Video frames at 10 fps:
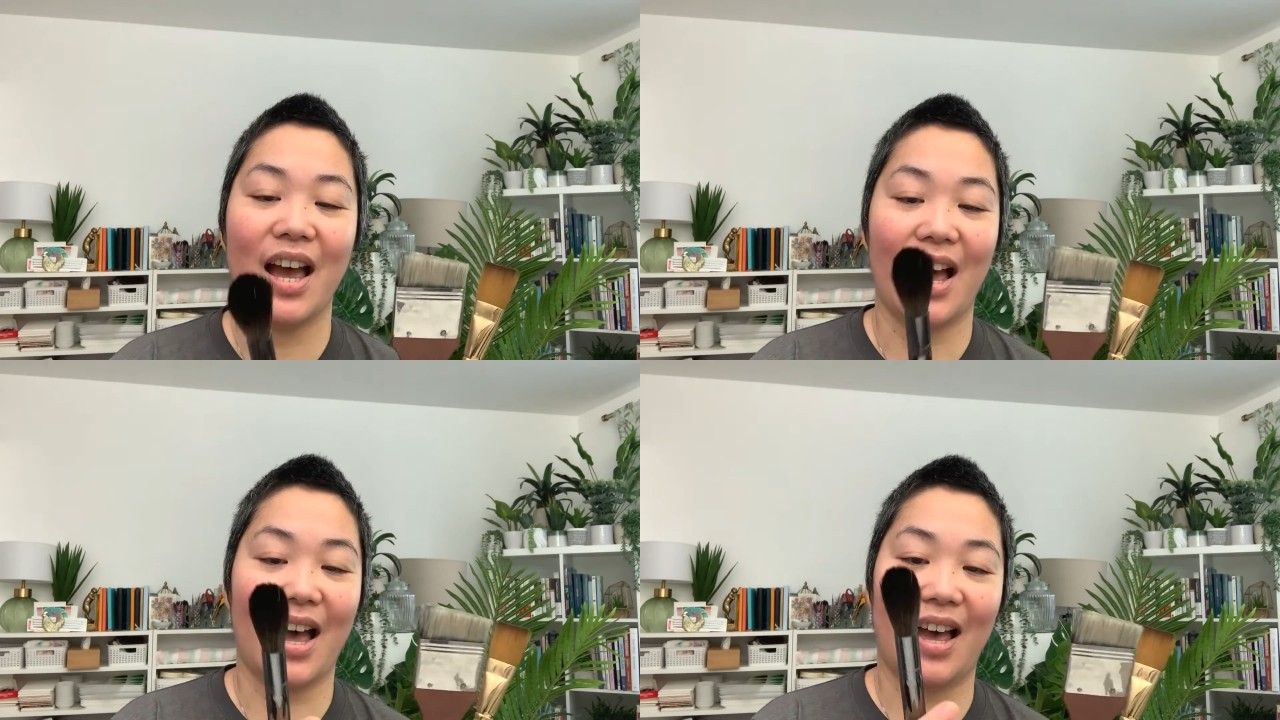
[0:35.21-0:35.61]

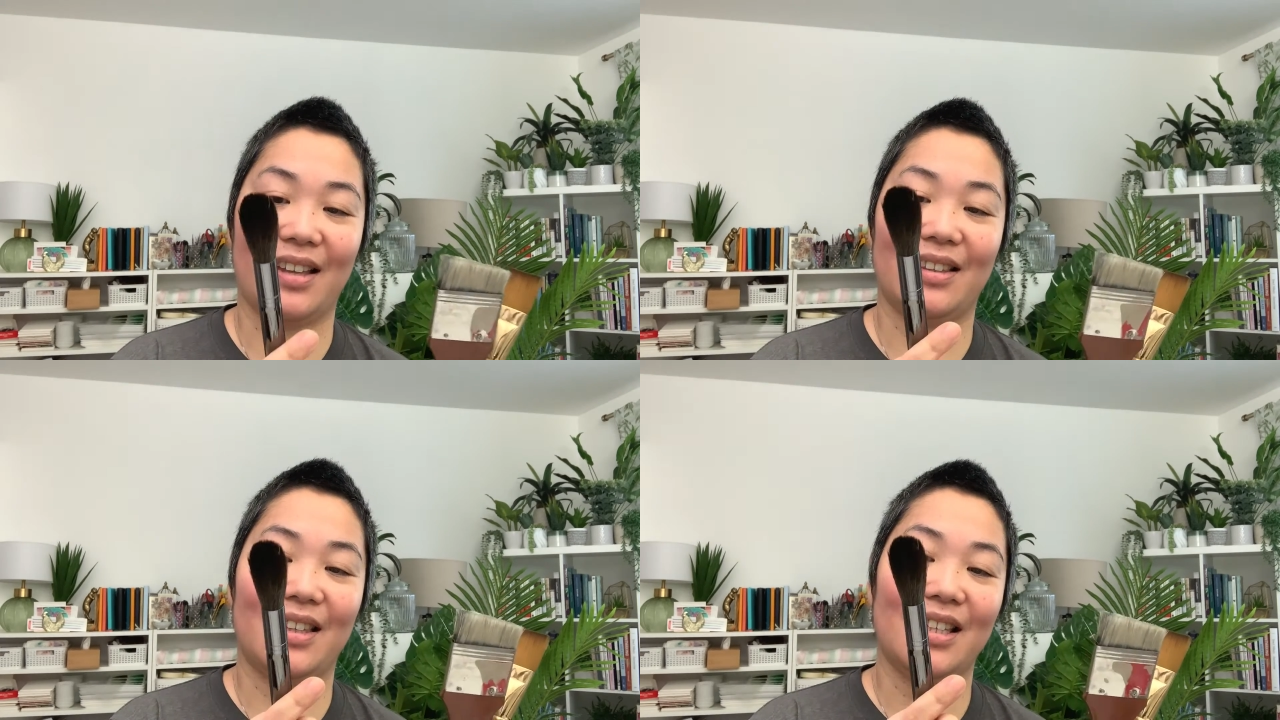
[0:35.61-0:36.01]

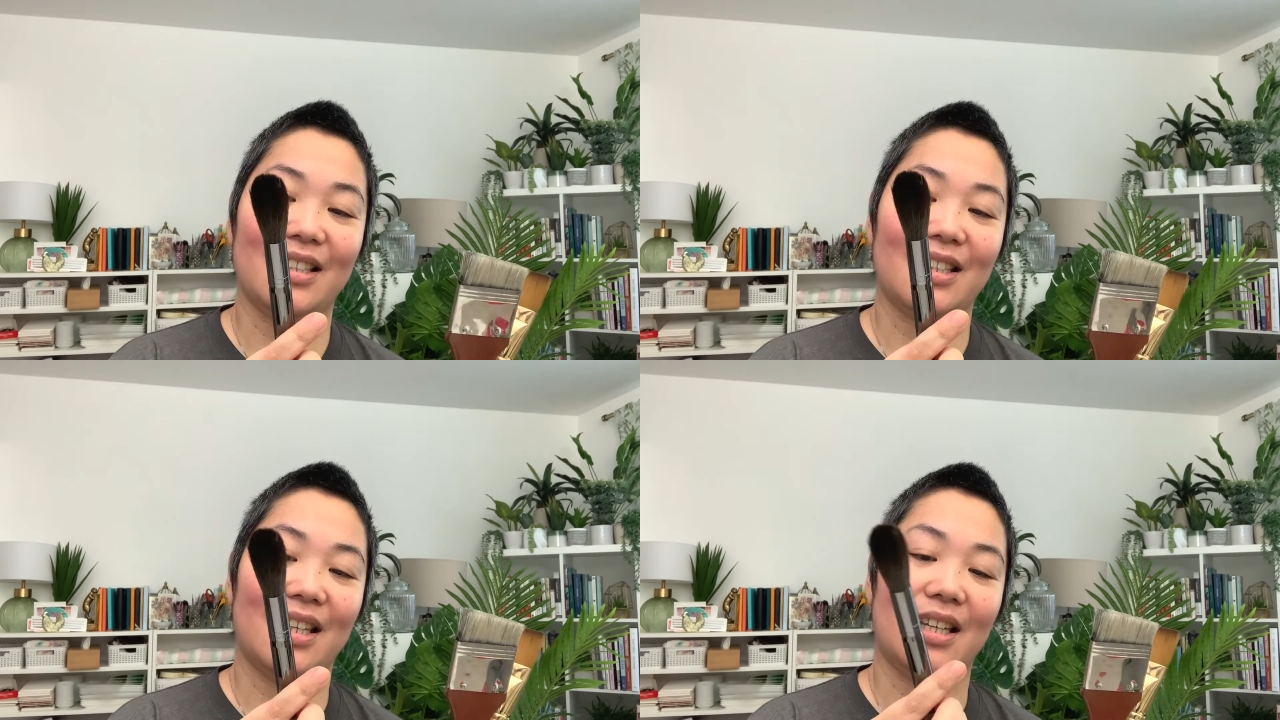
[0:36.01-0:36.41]
and
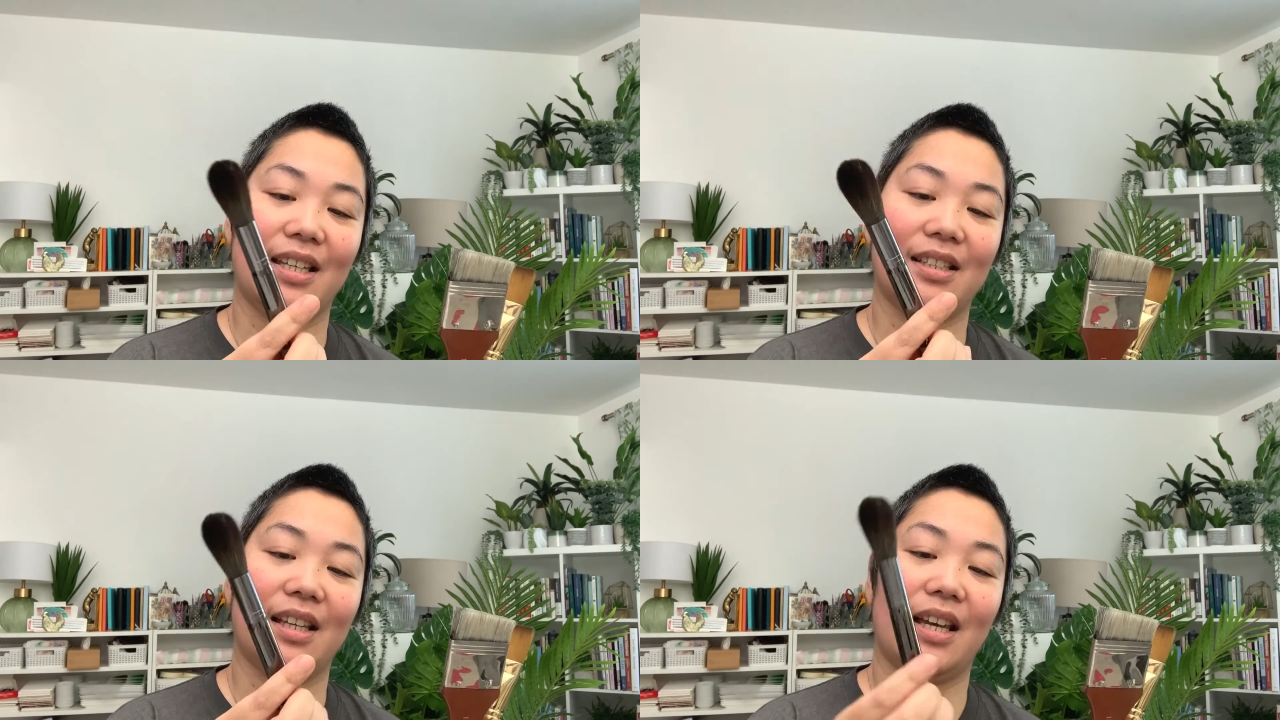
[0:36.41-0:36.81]
this
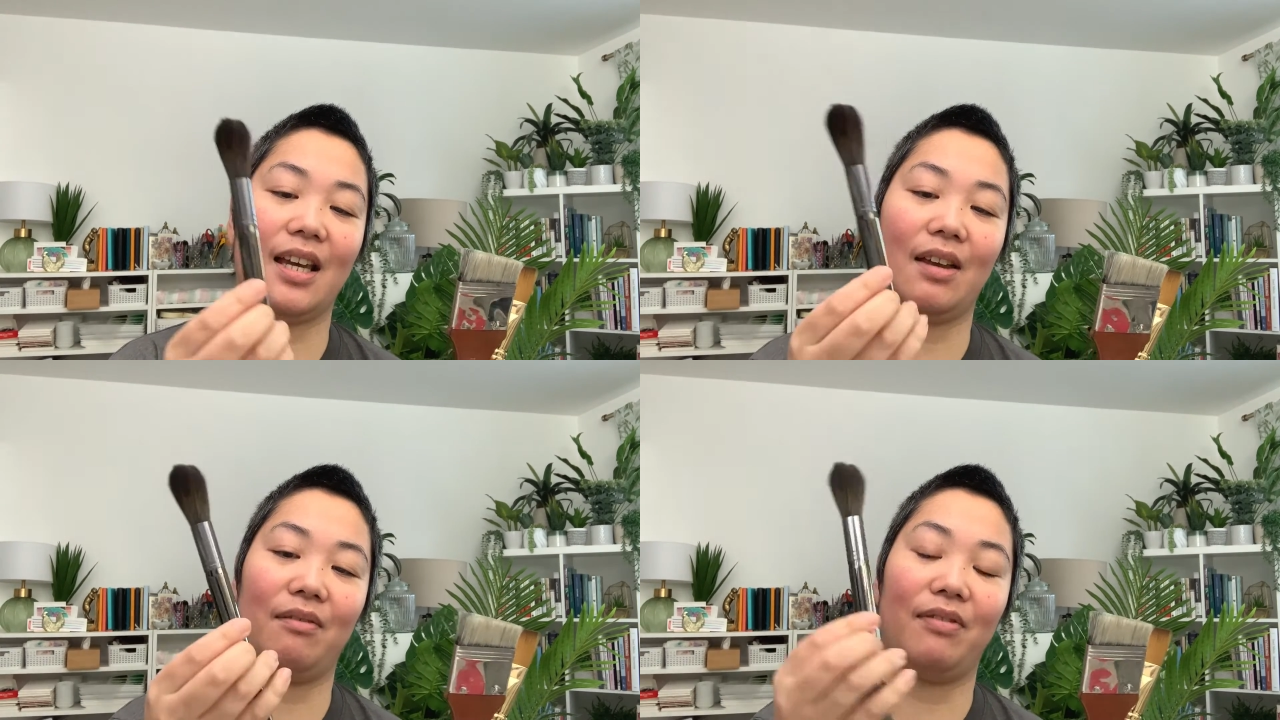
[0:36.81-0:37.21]
is
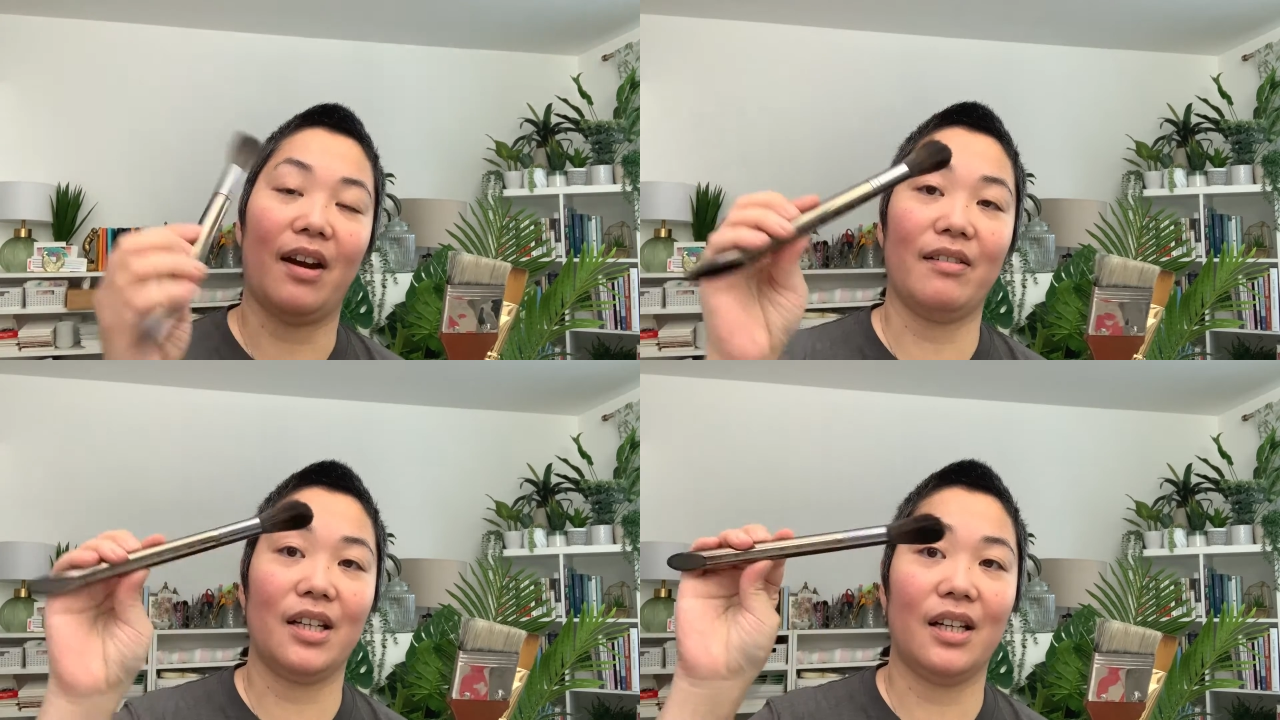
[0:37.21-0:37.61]
a
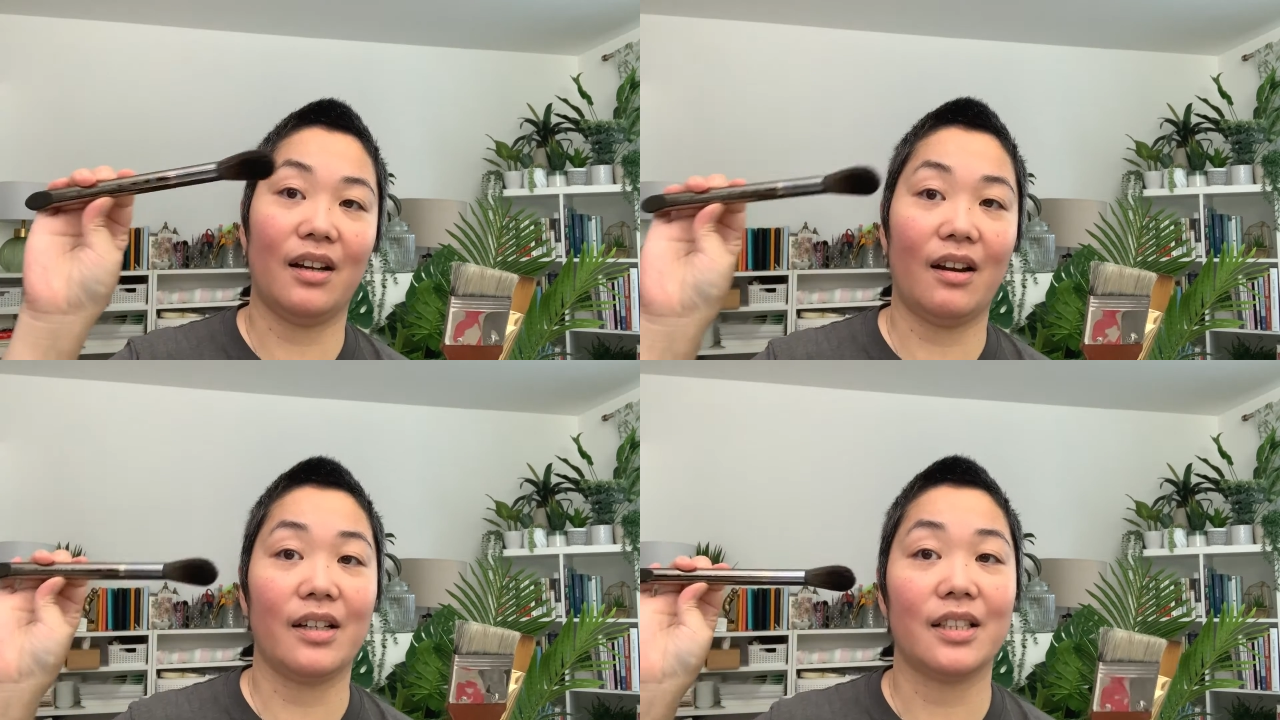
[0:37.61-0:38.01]
very
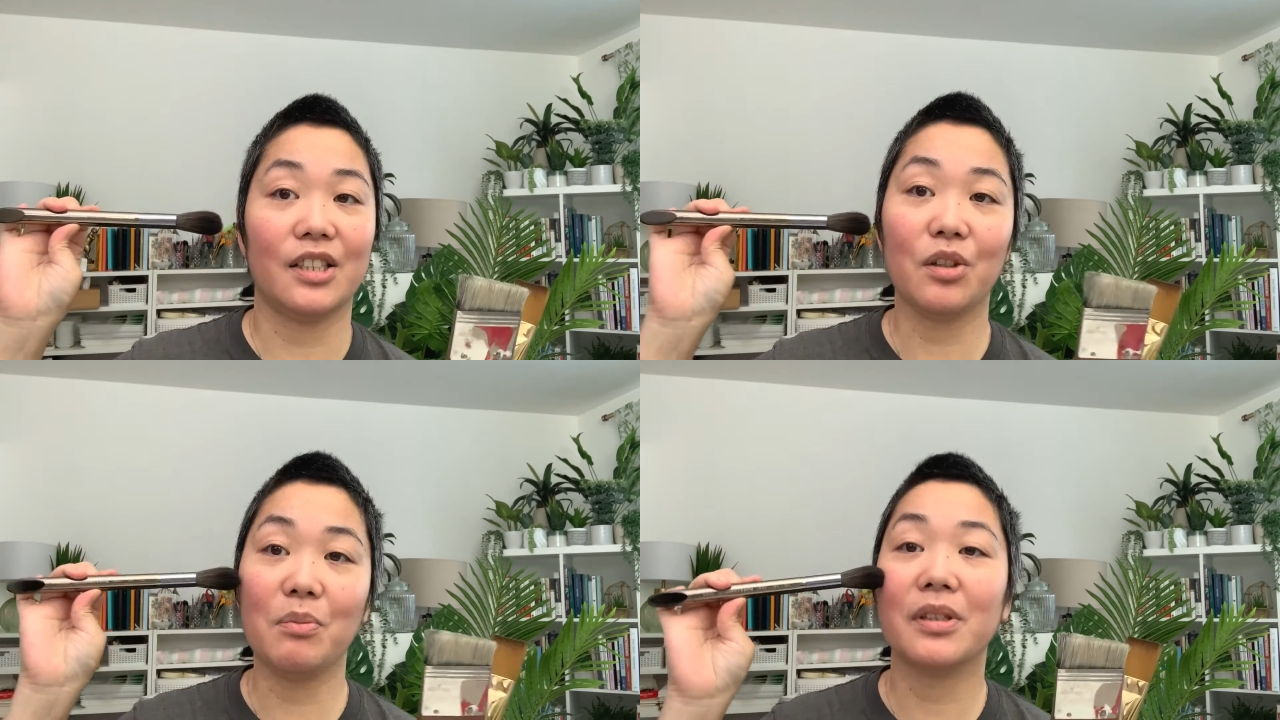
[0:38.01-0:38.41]
large,
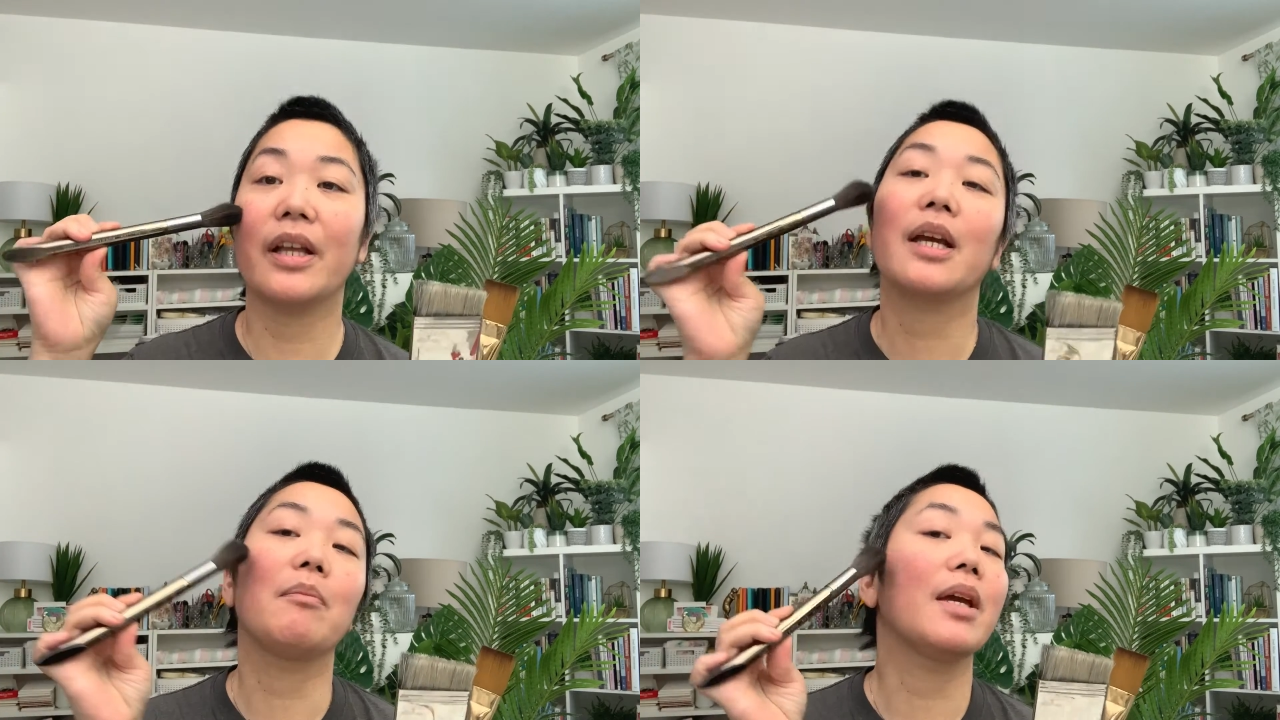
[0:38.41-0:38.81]
it's almost
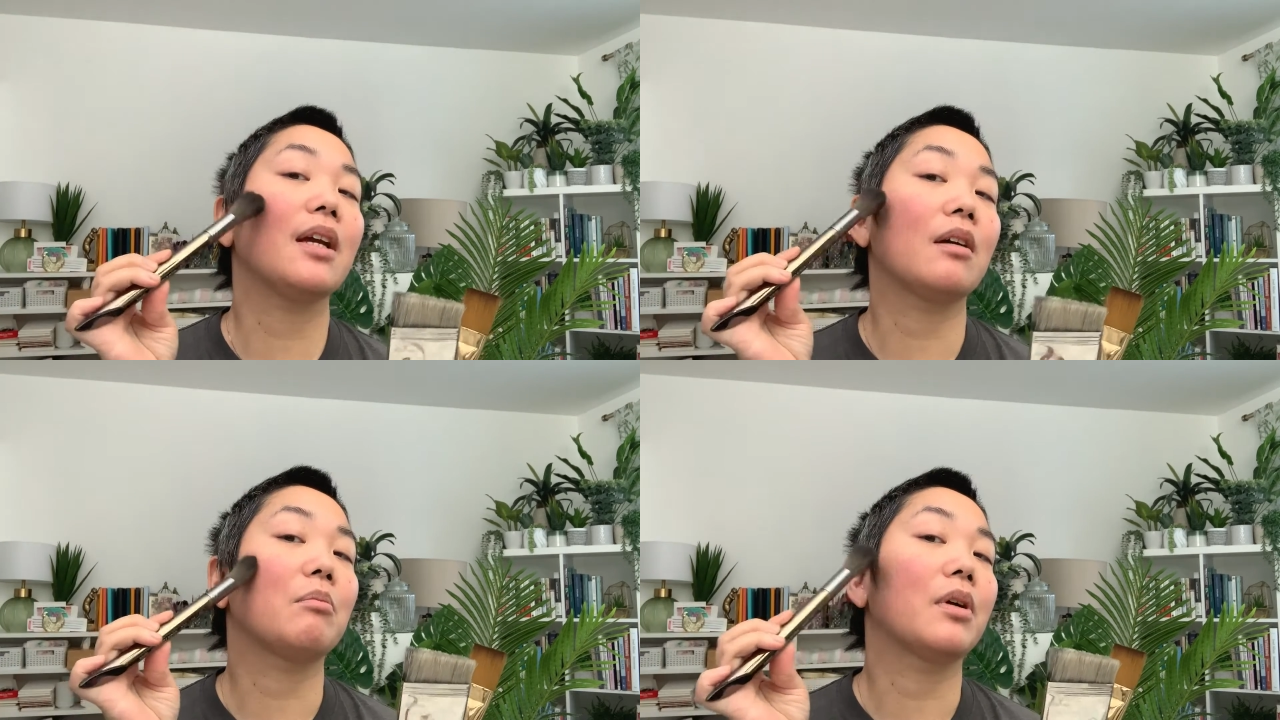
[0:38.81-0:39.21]
like a
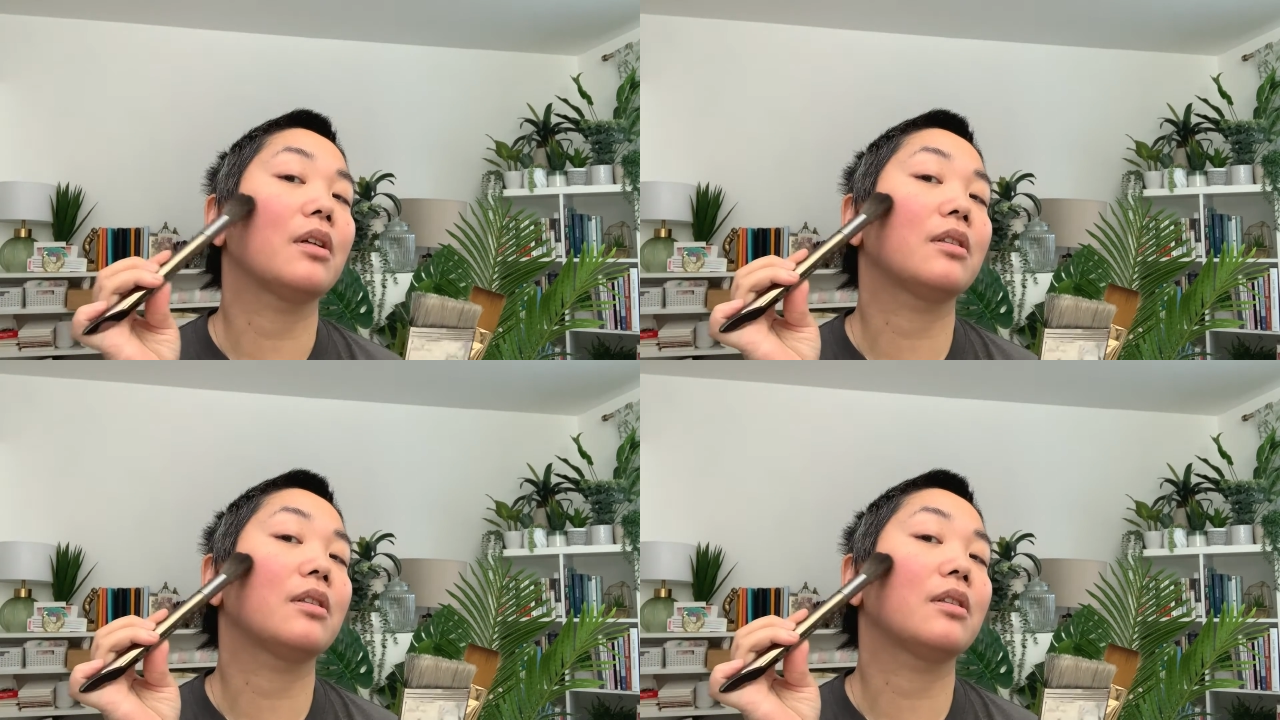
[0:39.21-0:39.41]
makeup brush.